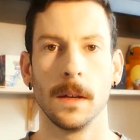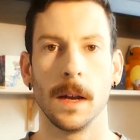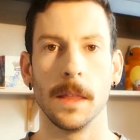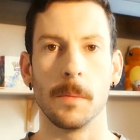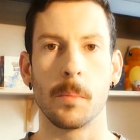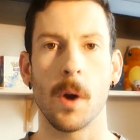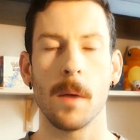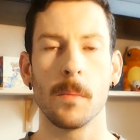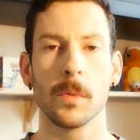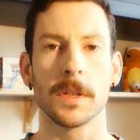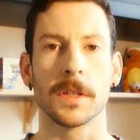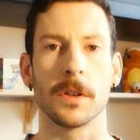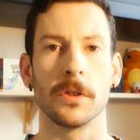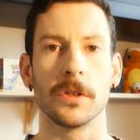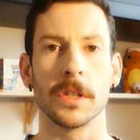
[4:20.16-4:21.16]
And the problem with
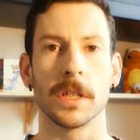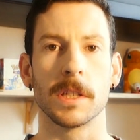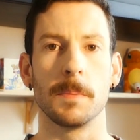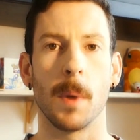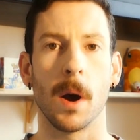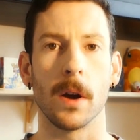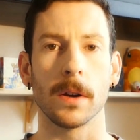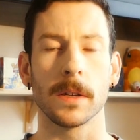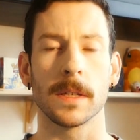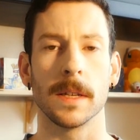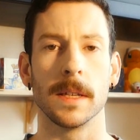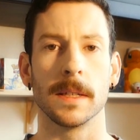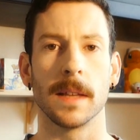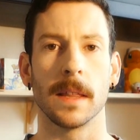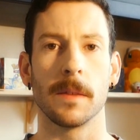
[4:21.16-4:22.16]
Surging Sparks
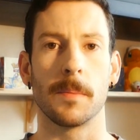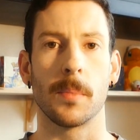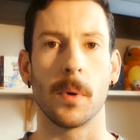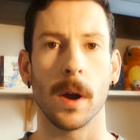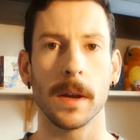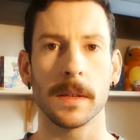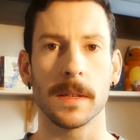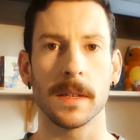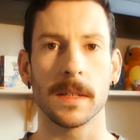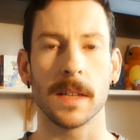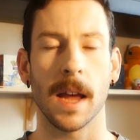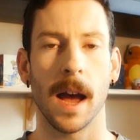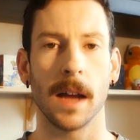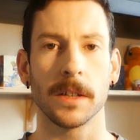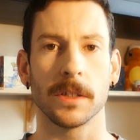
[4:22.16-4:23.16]
is that the prices
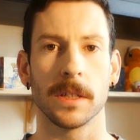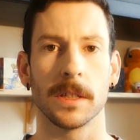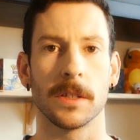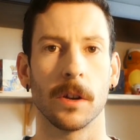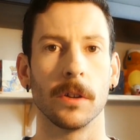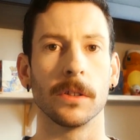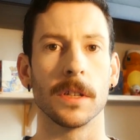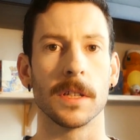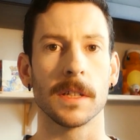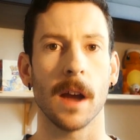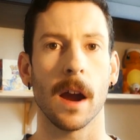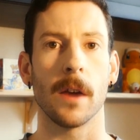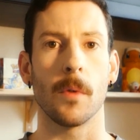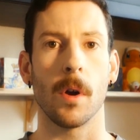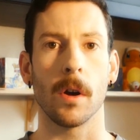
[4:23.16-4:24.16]
actually start to
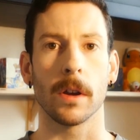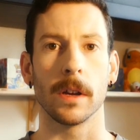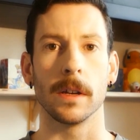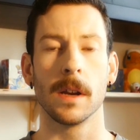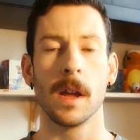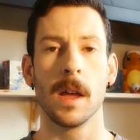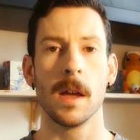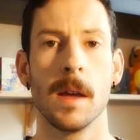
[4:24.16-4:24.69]
skyrocket